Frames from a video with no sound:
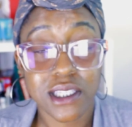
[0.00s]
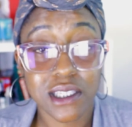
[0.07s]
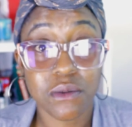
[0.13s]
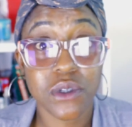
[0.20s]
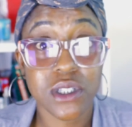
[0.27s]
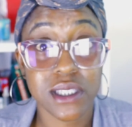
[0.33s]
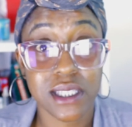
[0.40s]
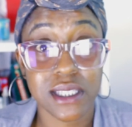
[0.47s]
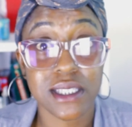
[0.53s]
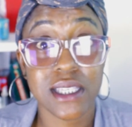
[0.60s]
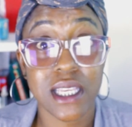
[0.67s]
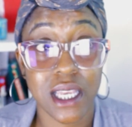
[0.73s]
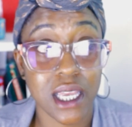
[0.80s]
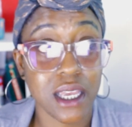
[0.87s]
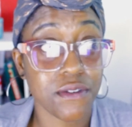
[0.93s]
so I want to see
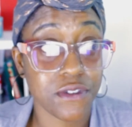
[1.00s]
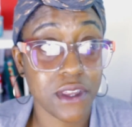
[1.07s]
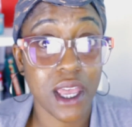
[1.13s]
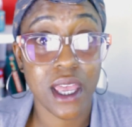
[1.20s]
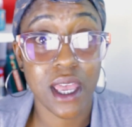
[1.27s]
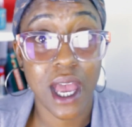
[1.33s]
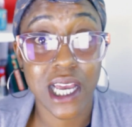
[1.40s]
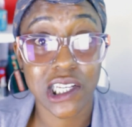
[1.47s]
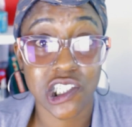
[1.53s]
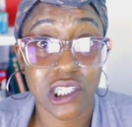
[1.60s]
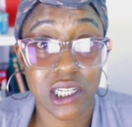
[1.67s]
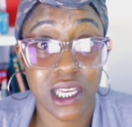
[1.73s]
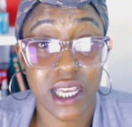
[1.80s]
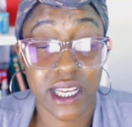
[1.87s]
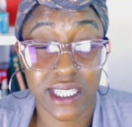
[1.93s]
if they
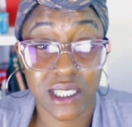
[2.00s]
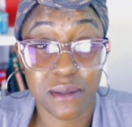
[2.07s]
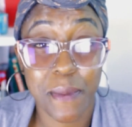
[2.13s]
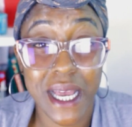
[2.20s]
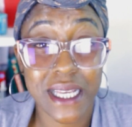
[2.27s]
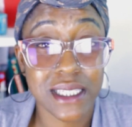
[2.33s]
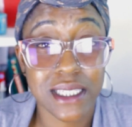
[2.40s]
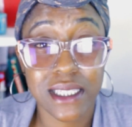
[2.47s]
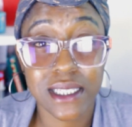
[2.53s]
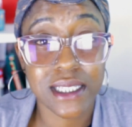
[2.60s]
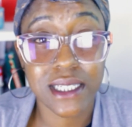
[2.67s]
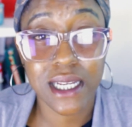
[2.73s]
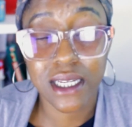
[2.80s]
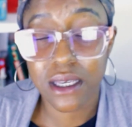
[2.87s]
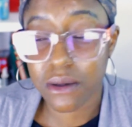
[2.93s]
actually expanded in any